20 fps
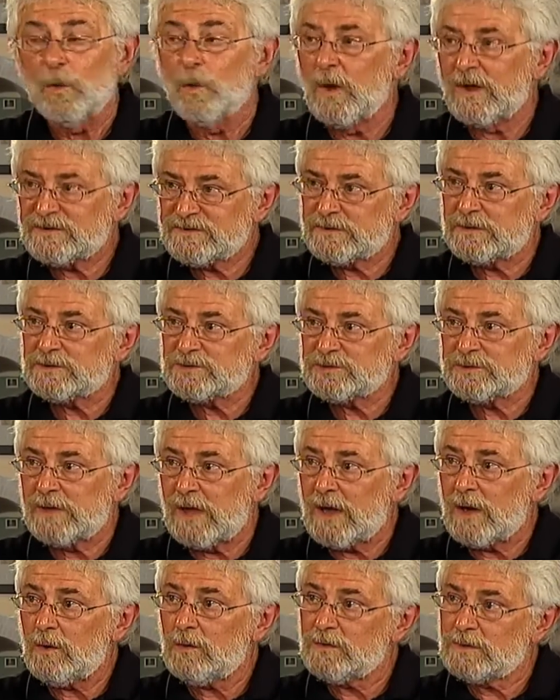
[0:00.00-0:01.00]
west ditch
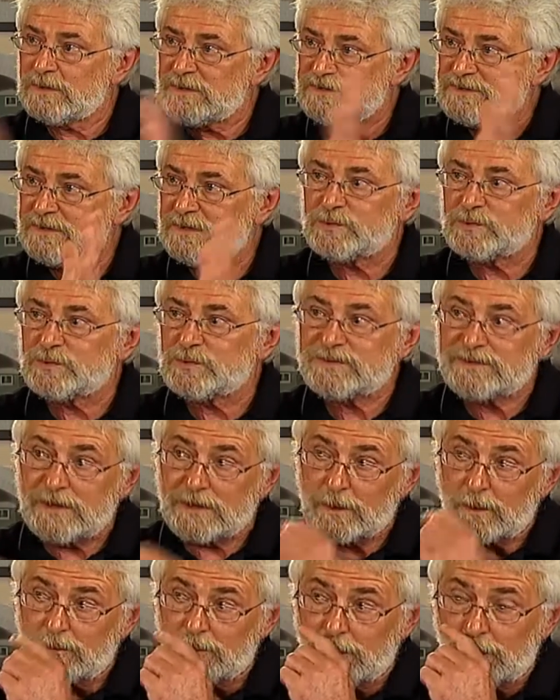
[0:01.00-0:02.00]
now. The east ditch was
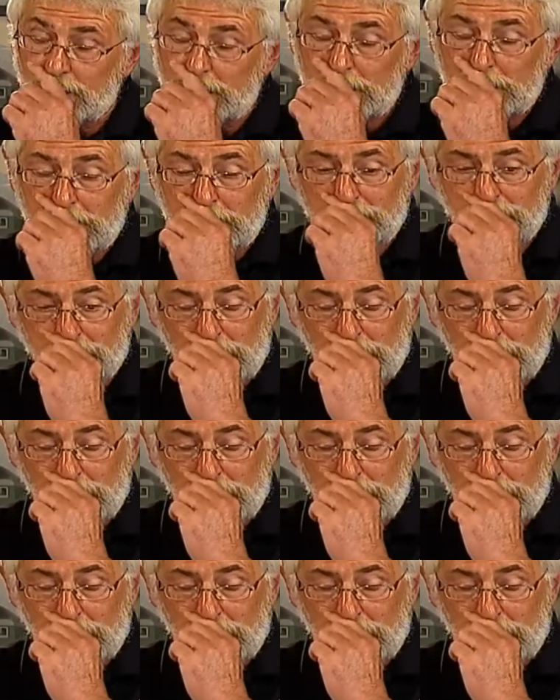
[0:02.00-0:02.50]
done over the winter.